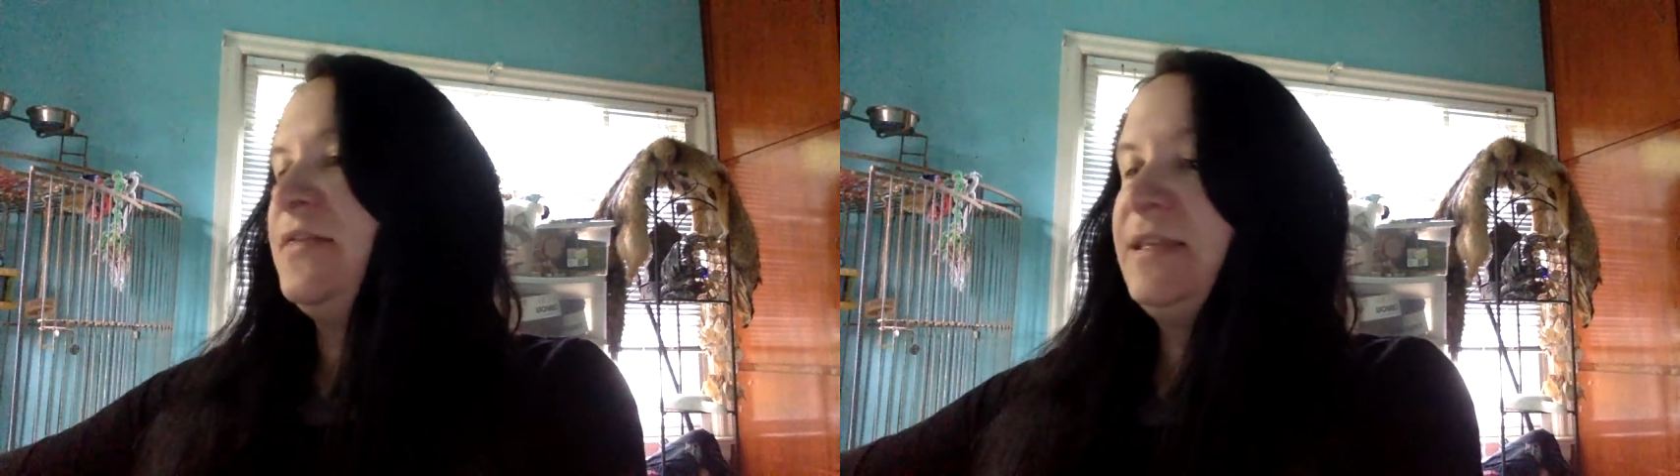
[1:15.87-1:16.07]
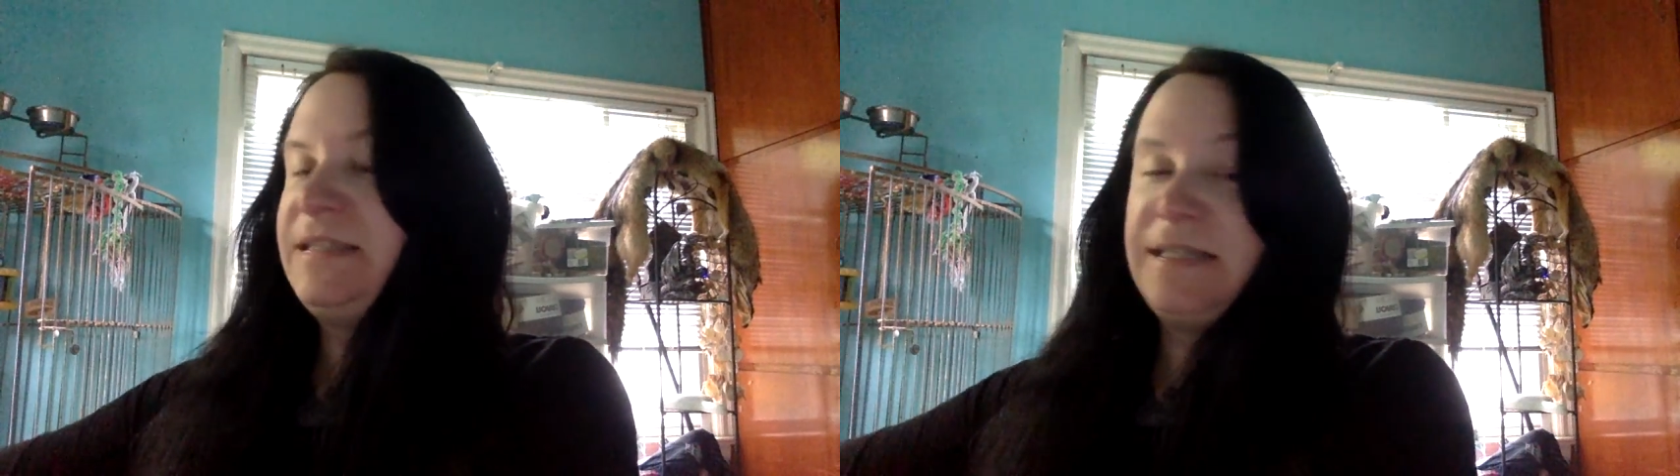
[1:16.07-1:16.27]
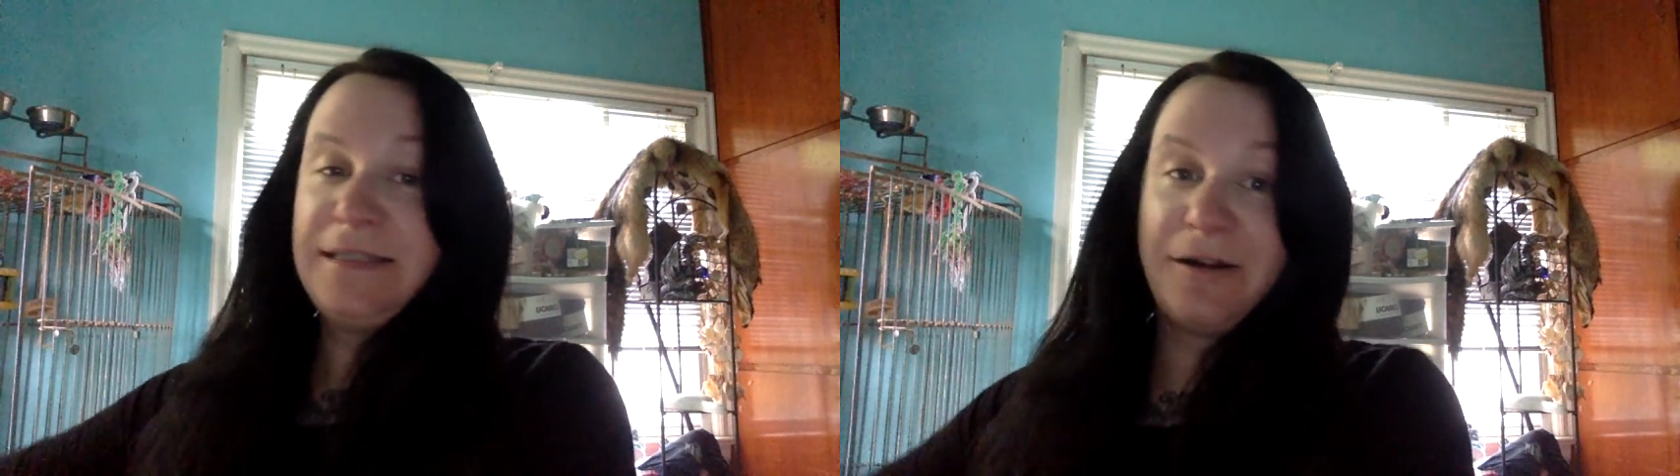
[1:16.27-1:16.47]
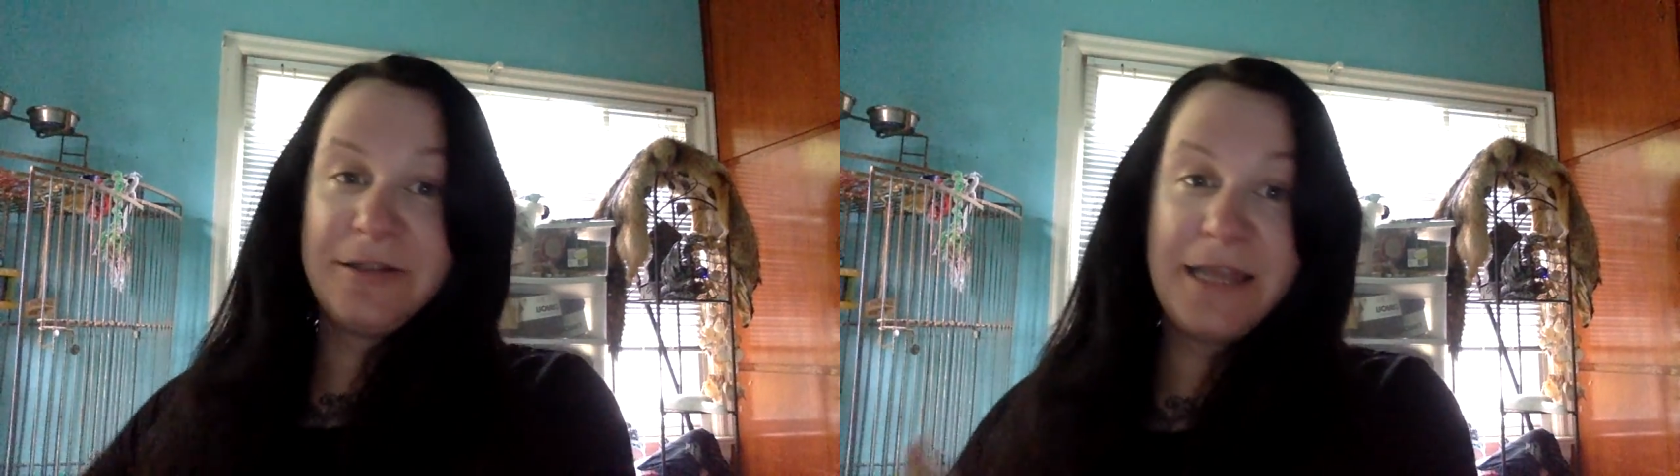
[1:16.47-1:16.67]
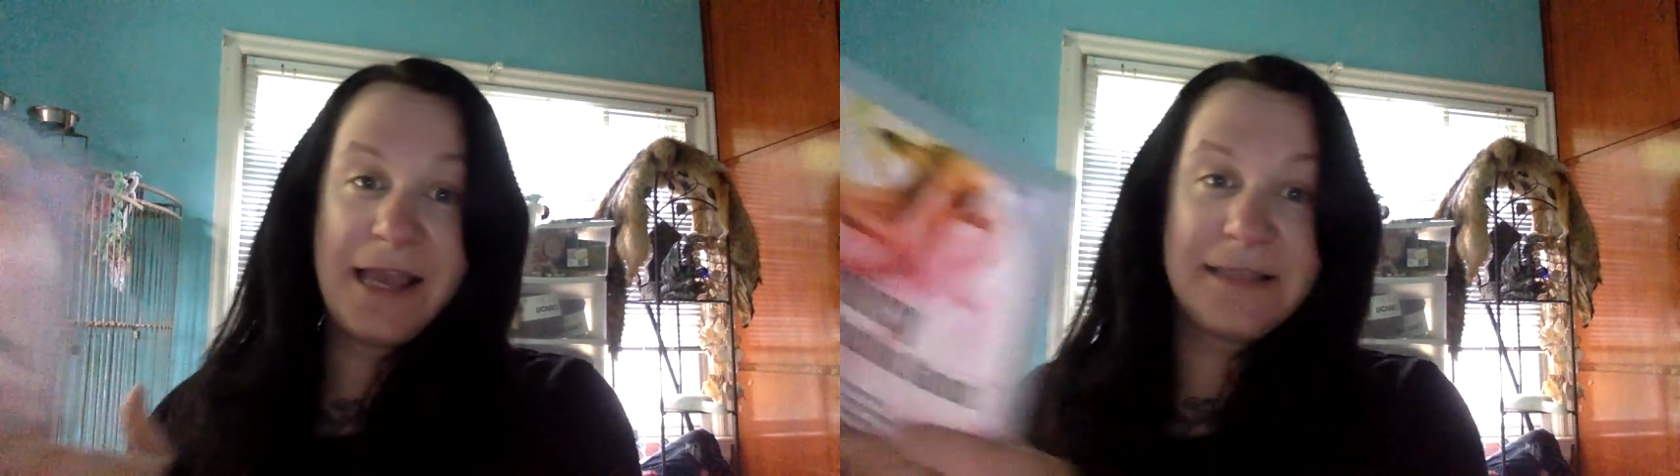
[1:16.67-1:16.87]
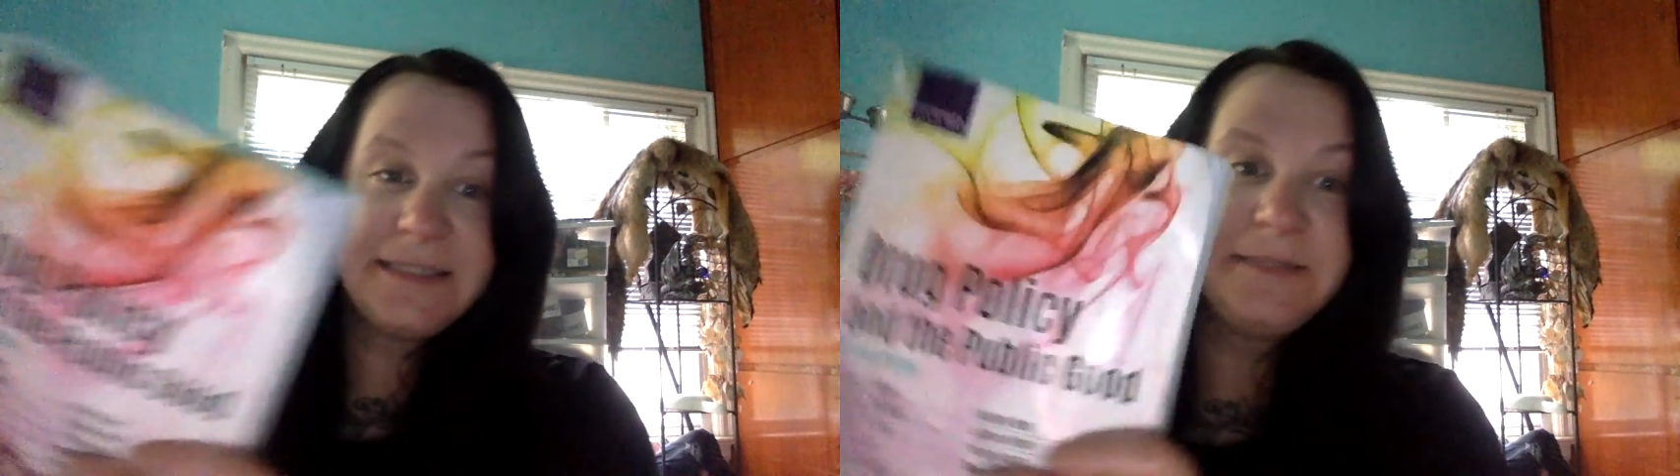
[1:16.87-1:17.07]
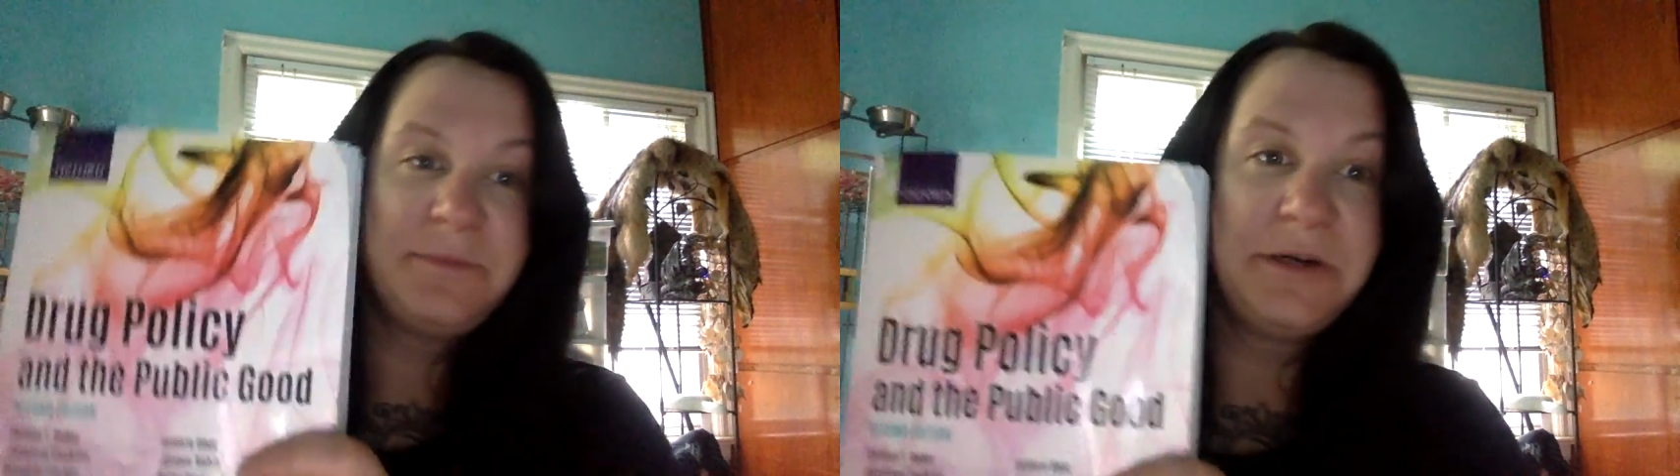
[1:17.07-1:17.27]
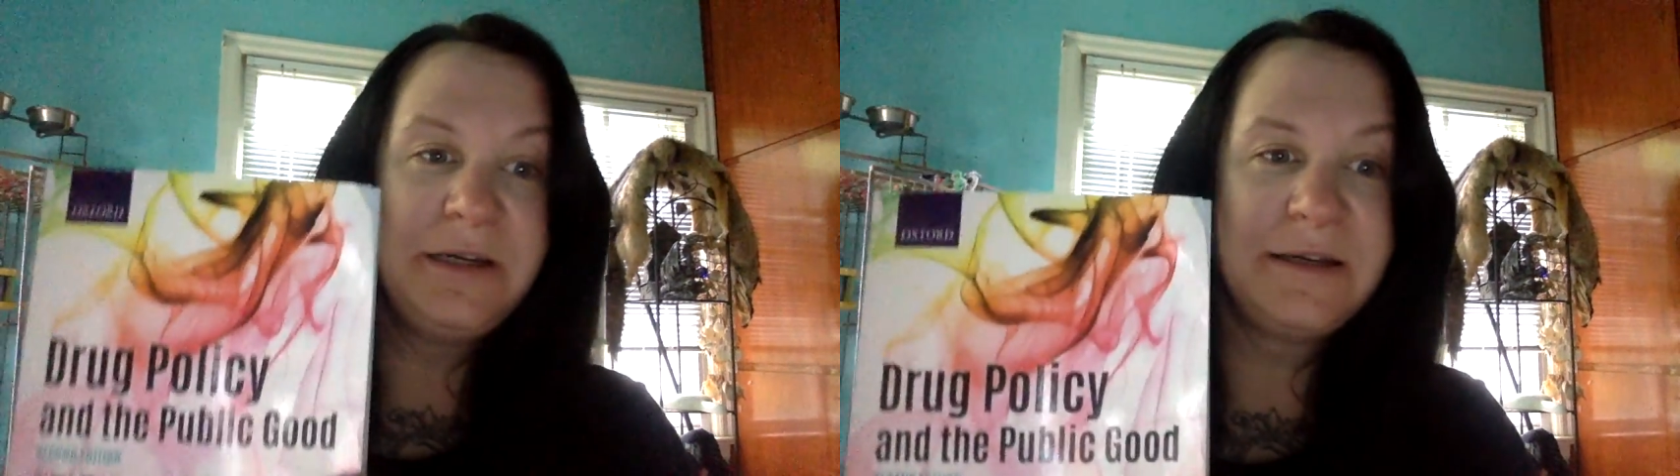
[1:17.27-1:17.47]
This is our
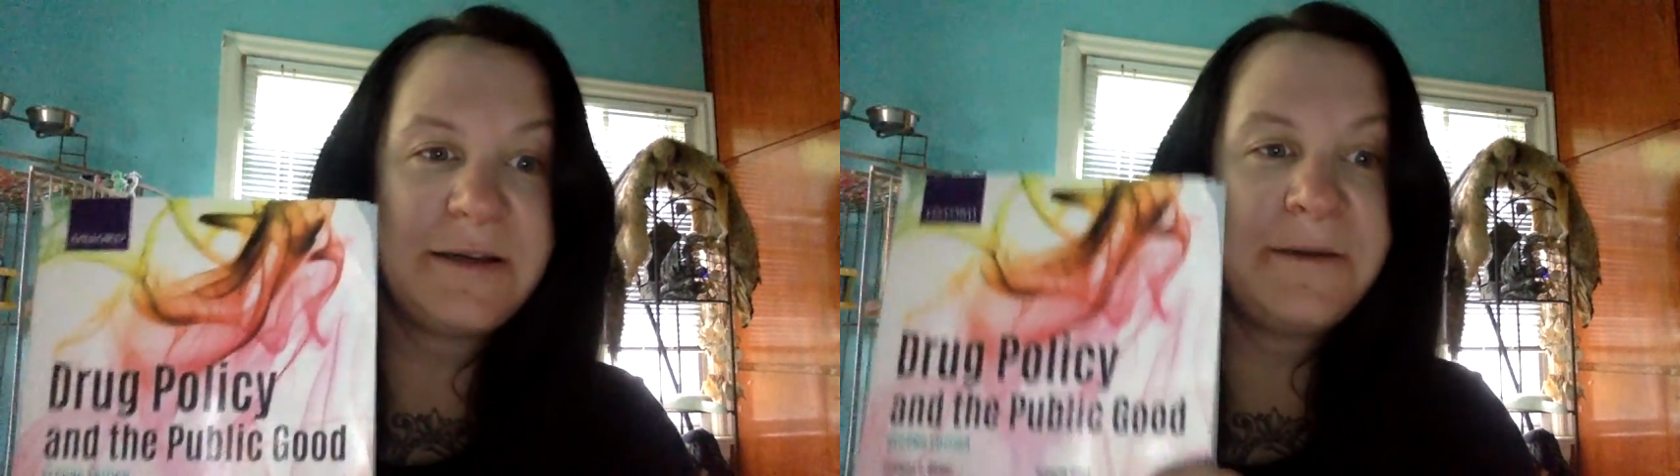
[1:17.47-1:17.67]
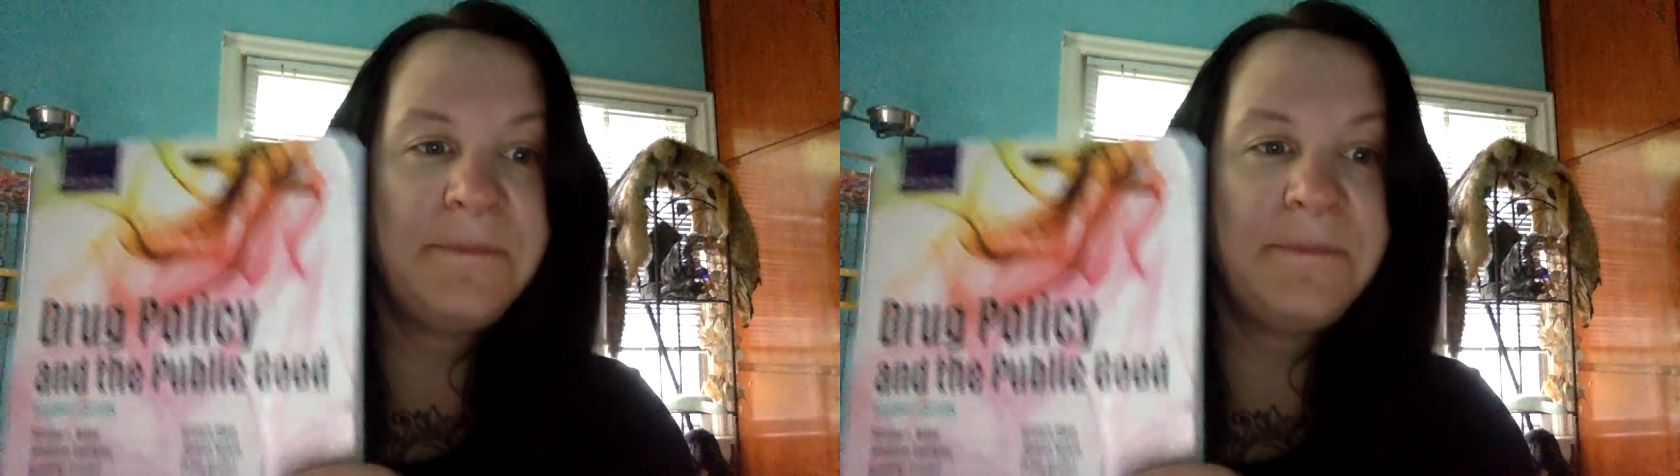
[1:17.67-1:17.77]
textbook,